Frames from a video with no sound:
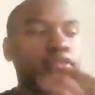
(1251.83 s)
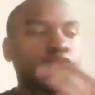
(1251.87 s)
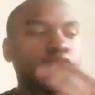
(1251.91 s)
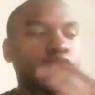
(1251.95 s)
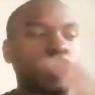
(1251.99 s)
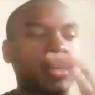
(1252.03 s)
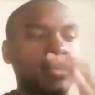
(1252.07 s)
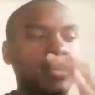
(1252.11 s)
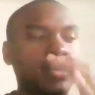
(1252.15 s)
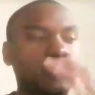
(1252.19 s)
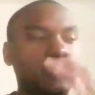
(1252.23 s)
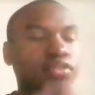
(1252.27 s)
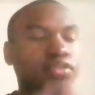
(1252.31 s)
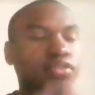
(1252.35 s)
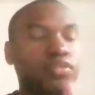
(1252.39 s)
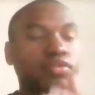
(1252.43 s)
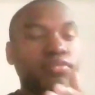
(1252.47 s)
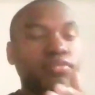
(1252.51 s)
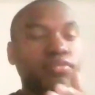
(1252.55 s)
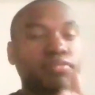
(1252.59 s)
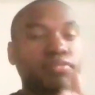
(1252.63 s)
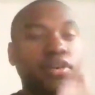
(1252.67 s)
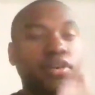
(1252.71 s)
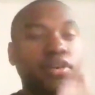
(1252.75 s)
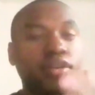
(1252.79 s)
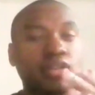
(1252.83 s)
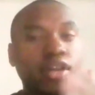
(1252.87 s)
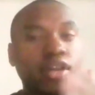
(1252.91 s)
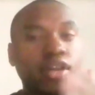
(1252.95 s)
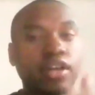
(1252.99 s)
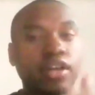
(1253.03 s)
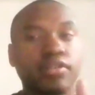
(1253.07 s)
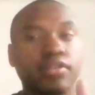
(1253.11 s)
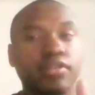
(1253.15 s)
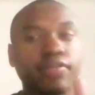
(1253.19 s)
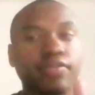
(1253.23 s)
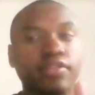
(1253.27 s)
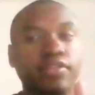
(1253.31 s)
that they drove the ball
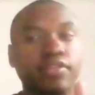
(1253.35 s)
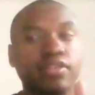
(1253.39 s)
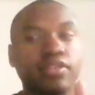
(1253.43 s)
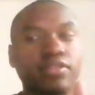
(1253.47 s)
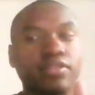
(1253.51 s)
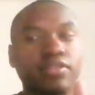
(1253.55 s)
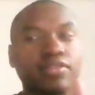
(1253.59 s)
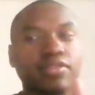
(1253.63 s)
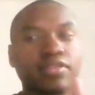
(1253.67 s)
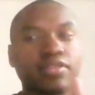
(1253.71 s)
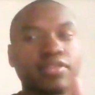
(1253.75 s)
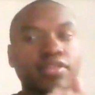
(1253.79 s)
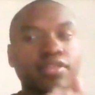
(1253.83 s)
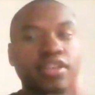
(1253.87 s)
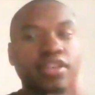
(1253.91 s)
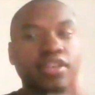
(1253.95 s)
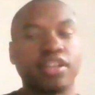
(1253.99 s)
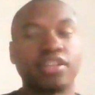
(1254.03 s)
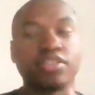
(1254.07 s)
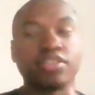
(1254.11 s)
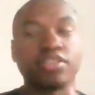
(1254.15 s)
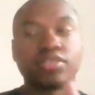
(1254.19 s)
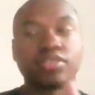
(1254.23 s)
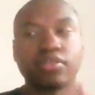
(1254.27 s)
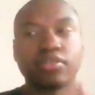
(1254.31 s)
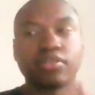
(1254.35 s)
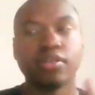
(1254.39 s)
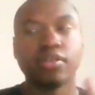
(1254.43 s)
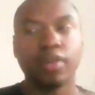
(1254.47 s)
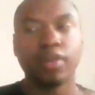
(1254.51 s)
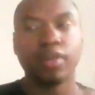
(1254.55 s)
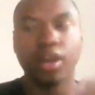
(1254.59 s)
down the field and they scored.